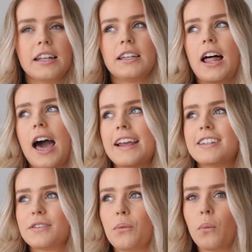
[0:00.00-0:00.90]

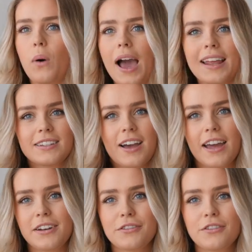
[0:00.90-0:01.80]
light white
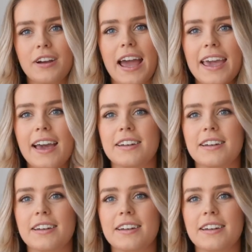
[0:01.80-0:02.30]
kind of gray.